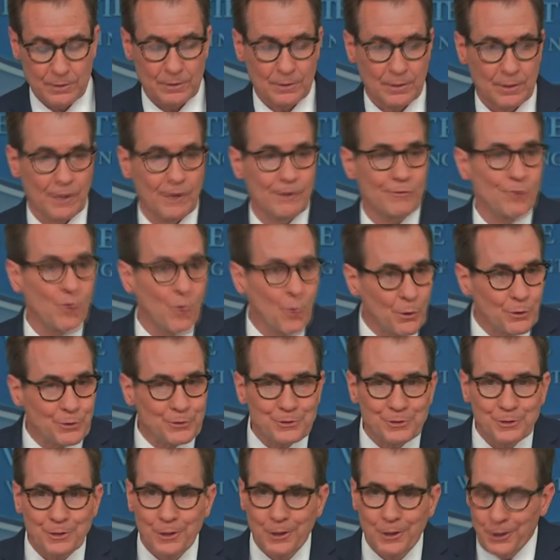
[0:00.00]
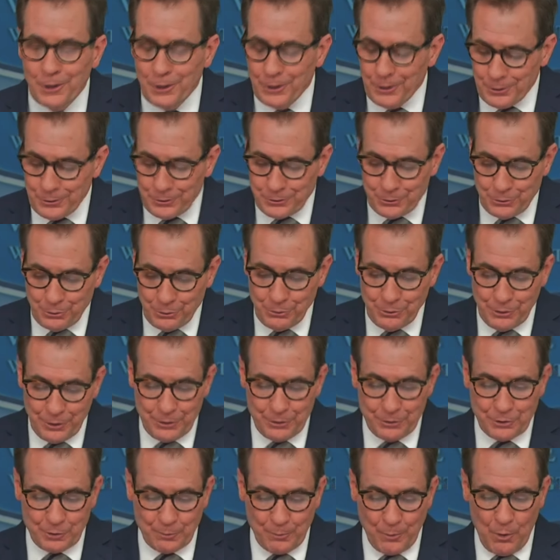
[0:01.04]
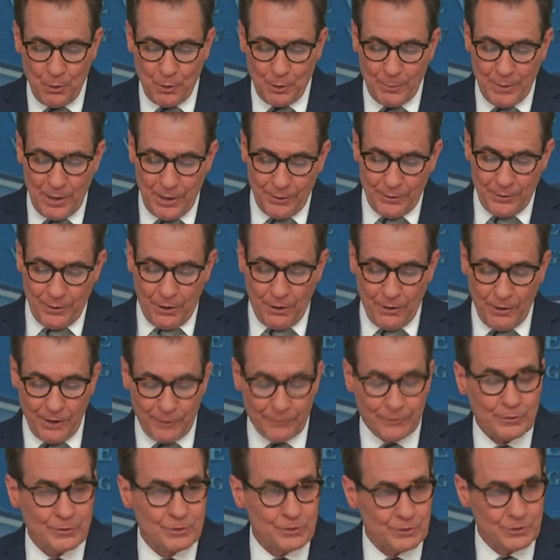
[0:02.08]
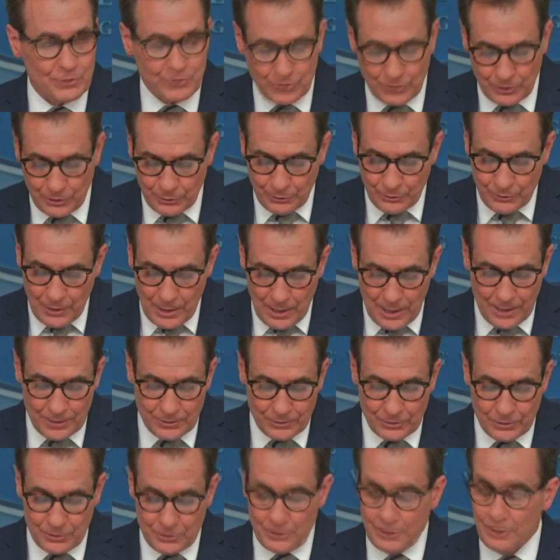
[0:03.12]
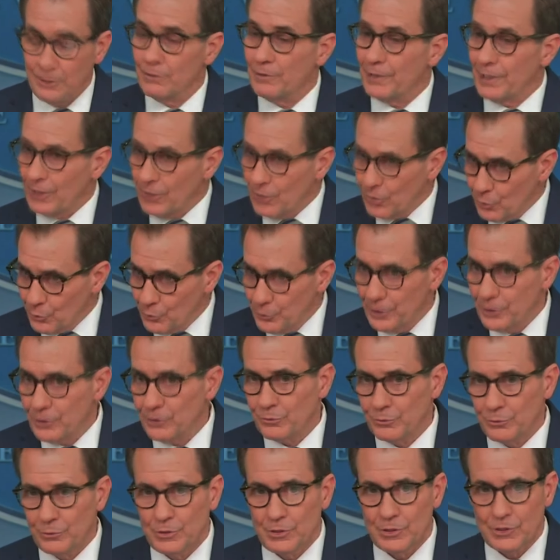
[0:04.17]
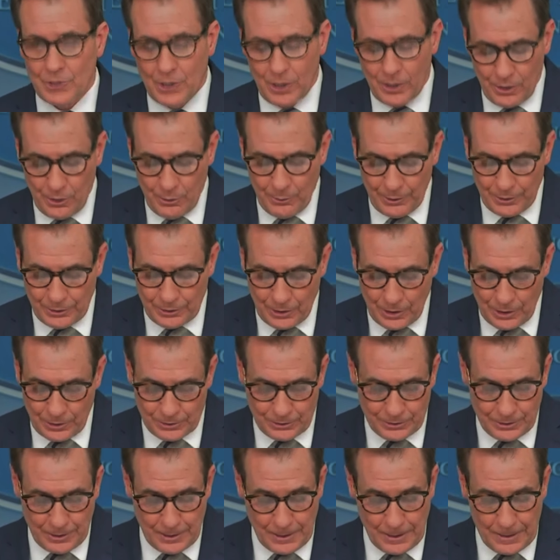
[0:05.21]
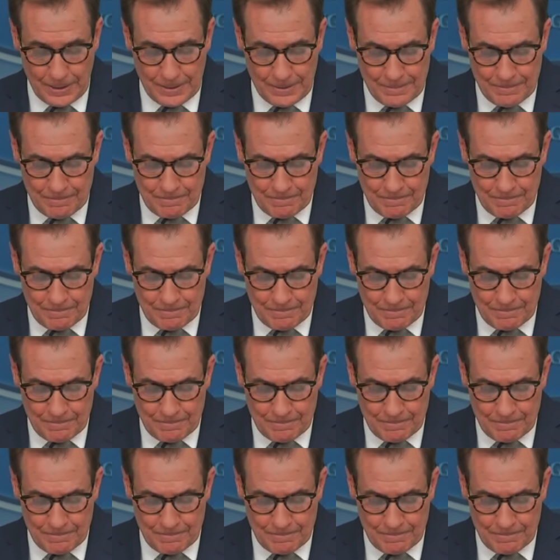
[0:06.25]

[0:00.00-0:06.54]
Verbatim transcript: Now, of course, the two leaders spoke about our efforts to secure the hostage deal, including through these ongoing talks today.